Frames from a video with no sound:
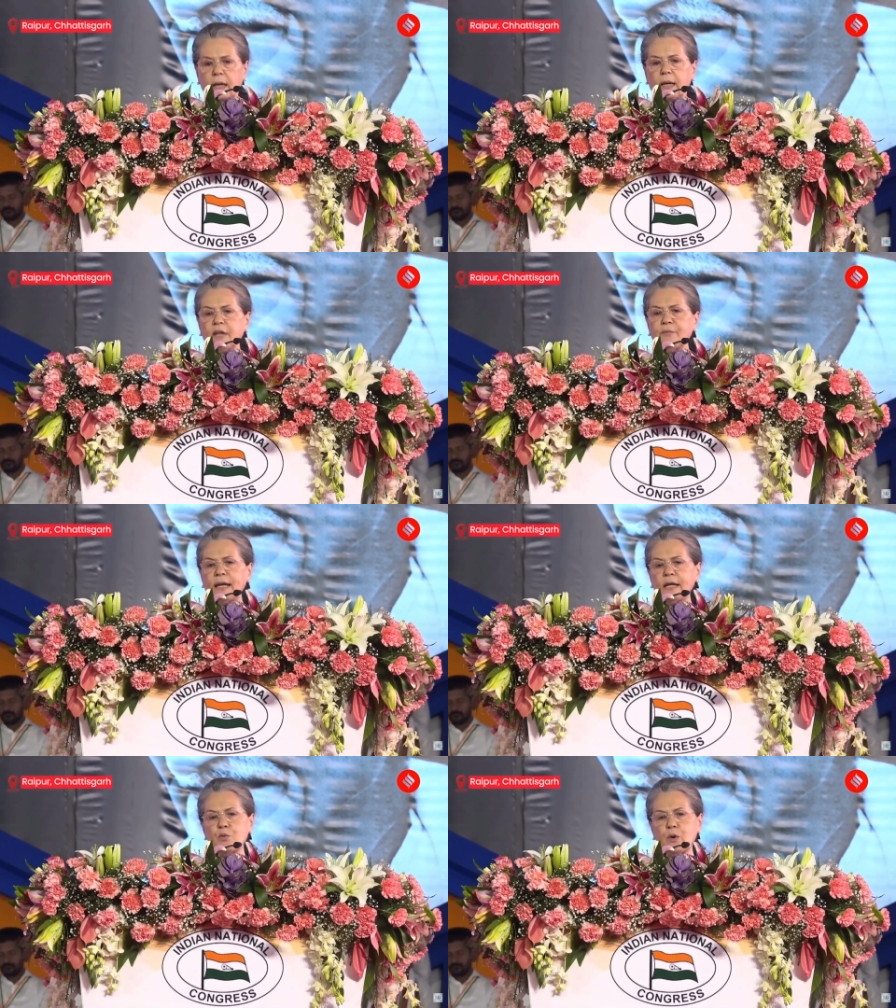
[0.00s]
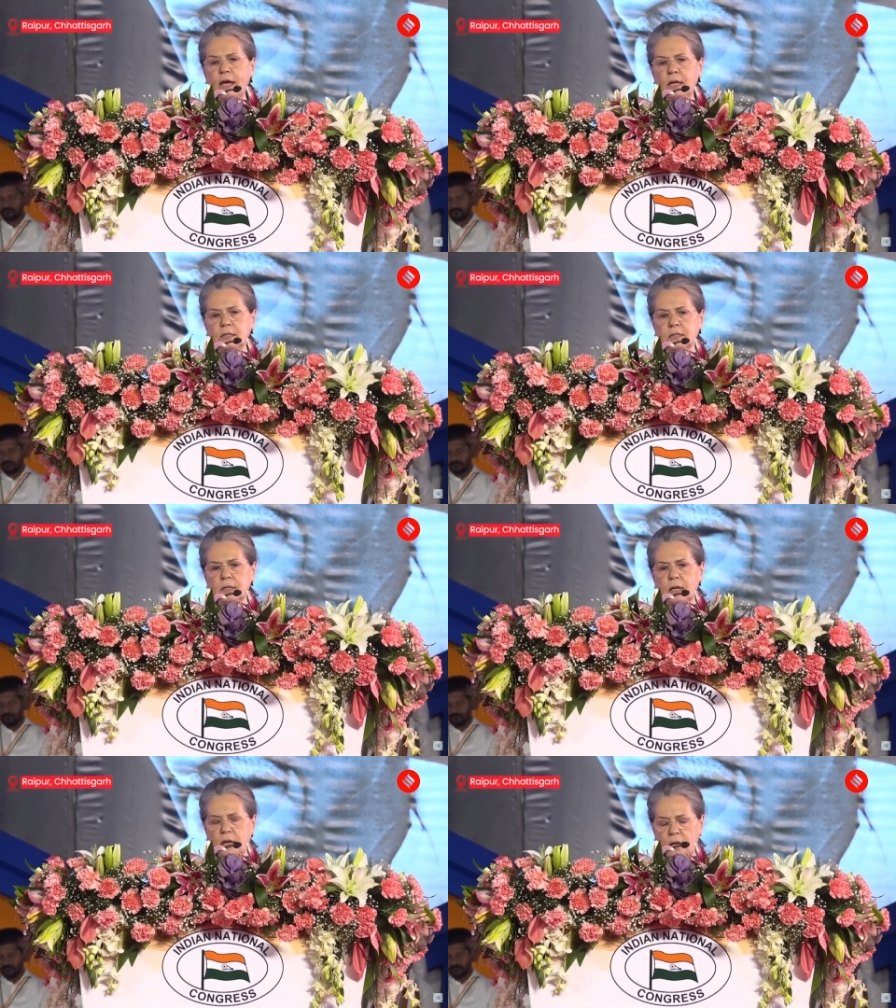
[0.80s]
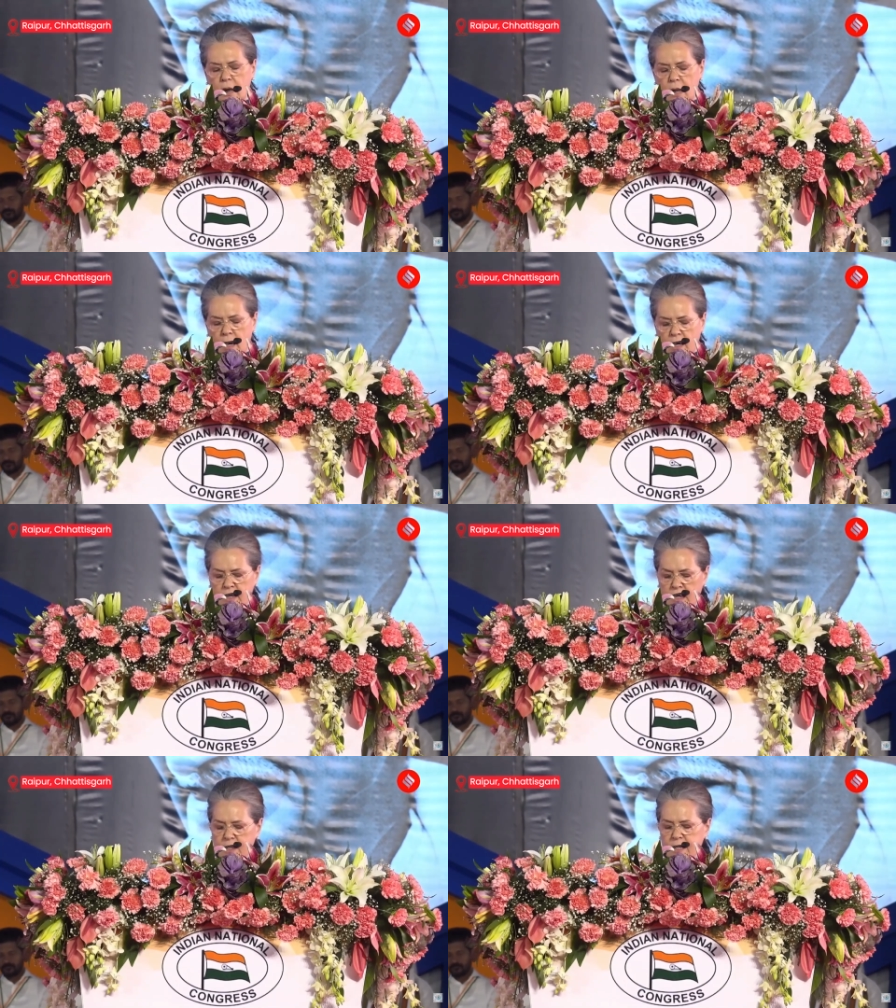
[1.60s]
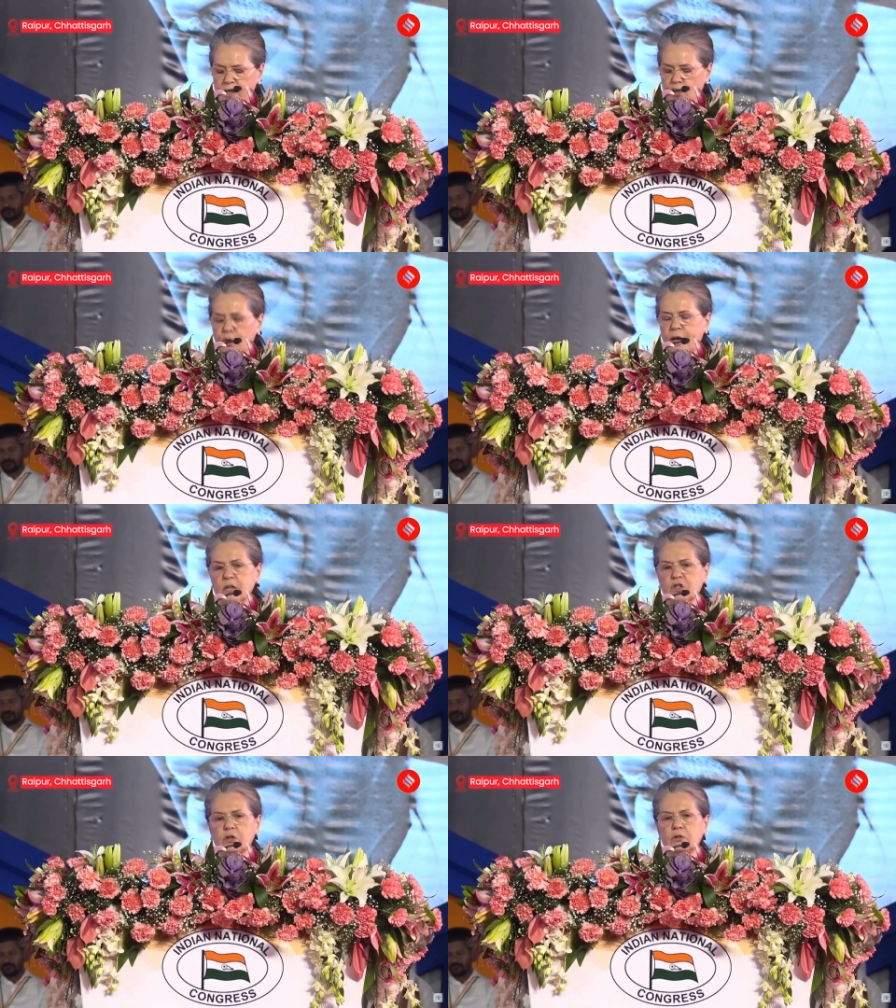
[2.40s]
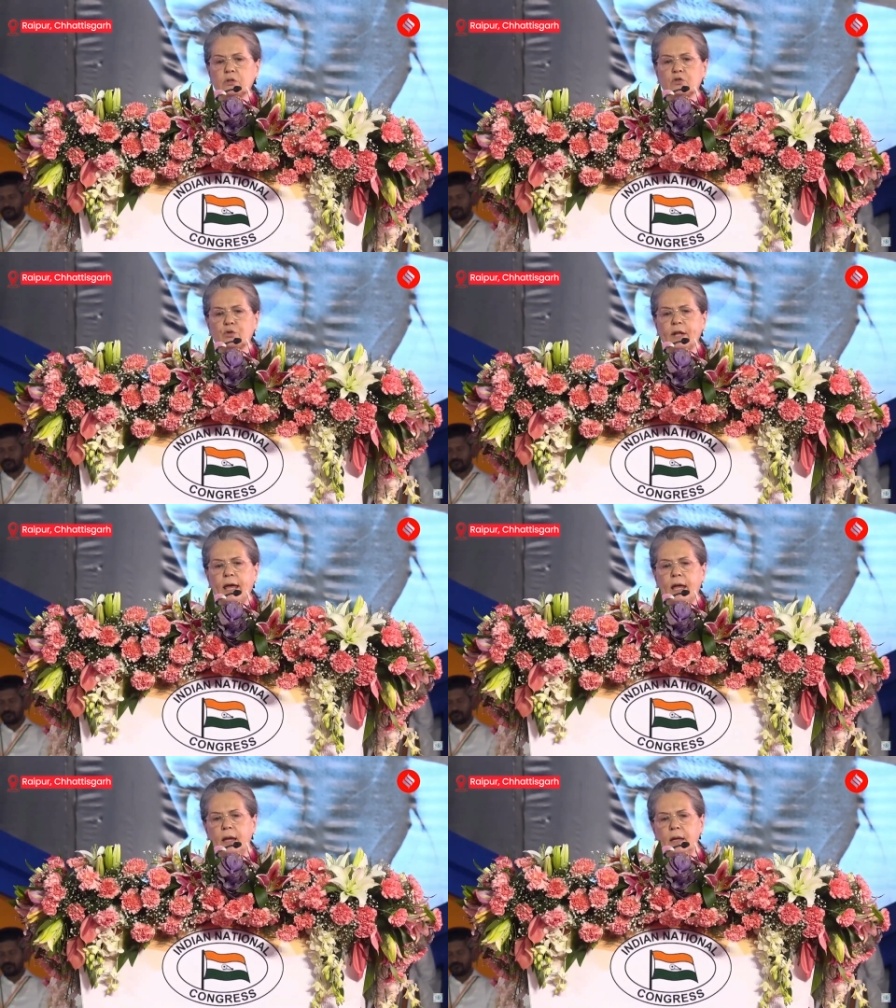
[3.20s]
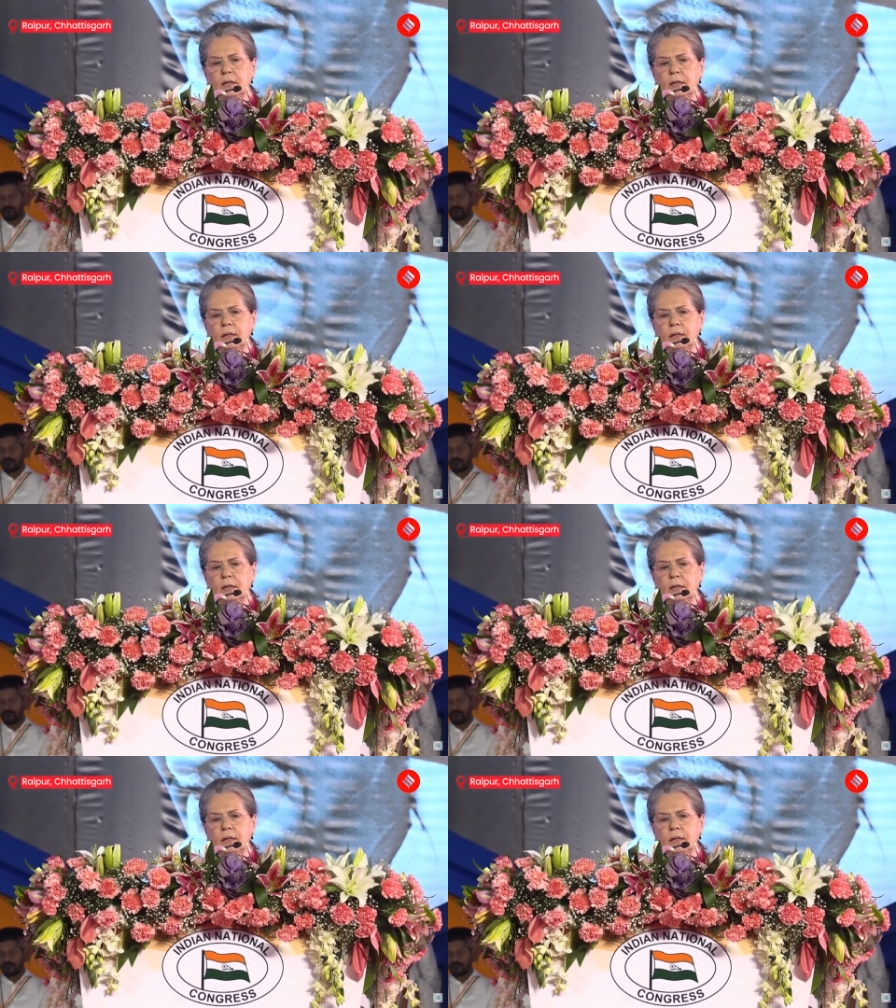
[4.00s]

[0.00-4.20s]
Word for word: In many ways, the situation today